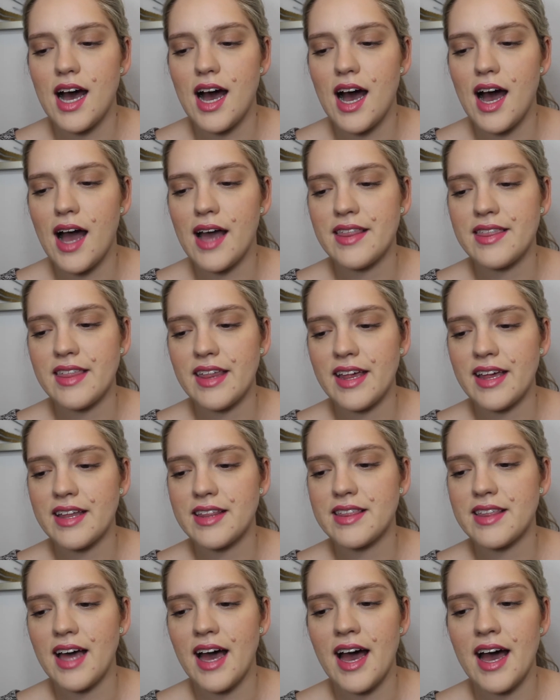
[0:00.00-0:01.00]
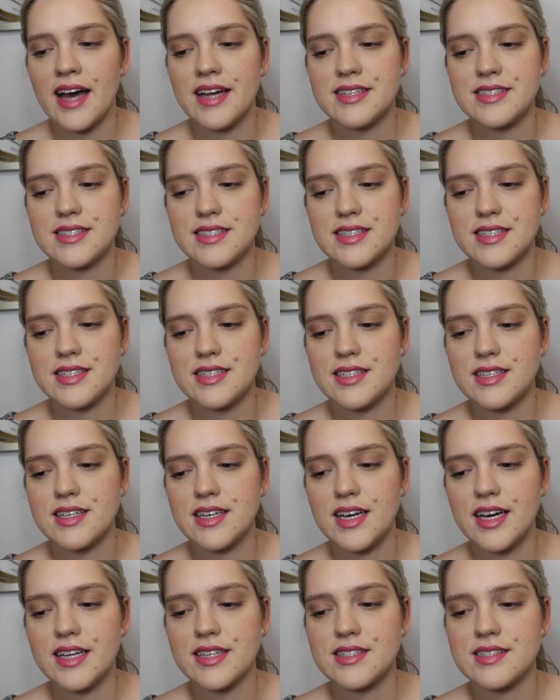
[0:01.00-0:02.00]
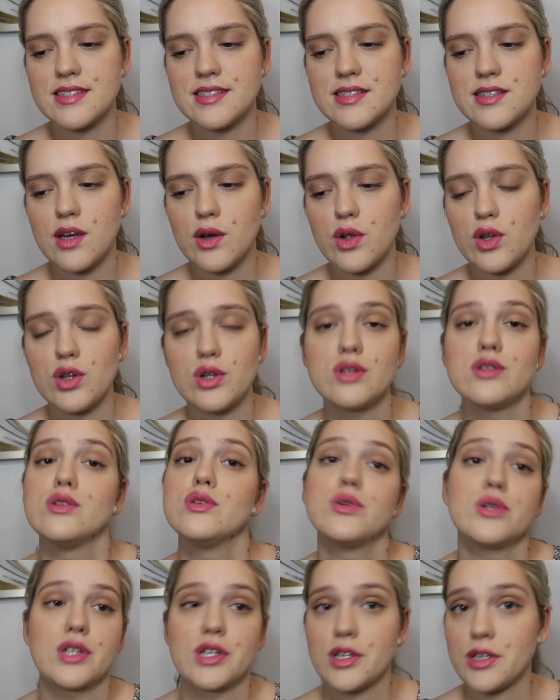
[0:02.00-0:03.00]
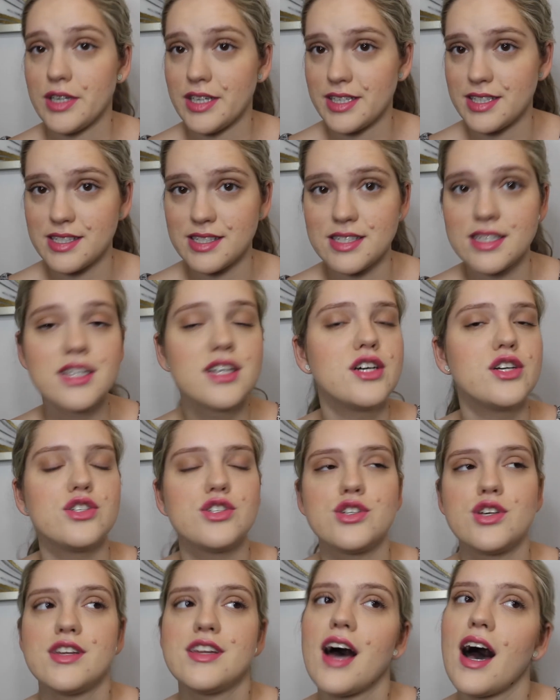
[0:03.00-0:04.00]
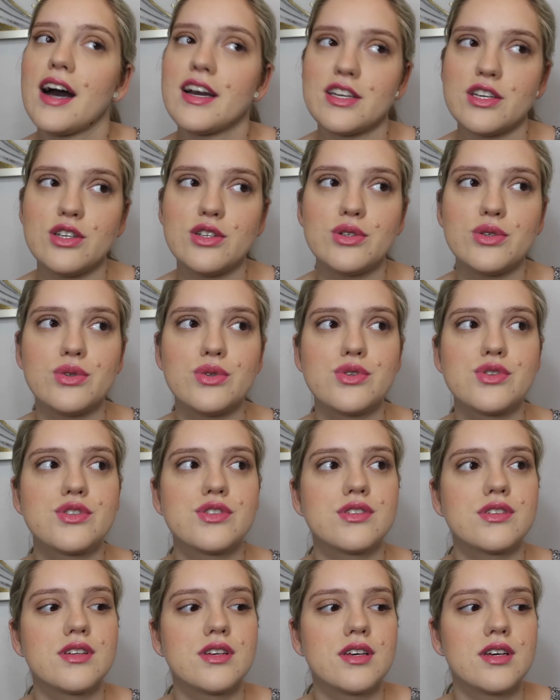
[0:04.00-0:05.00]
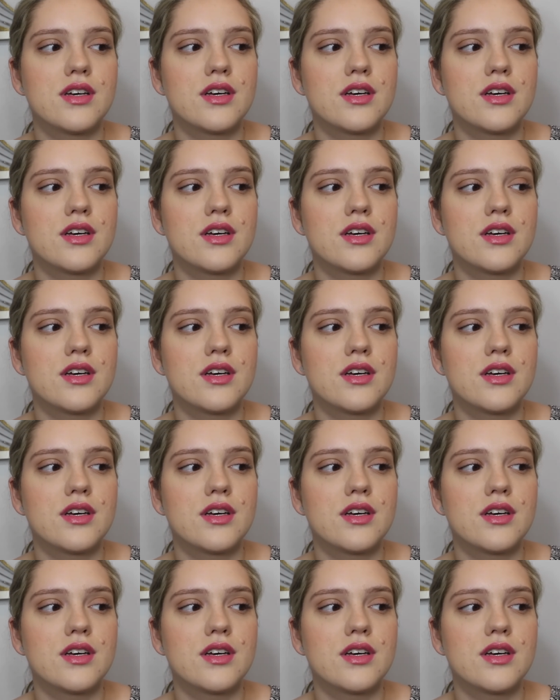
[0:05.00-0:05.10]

I think that it's ludicrous to not use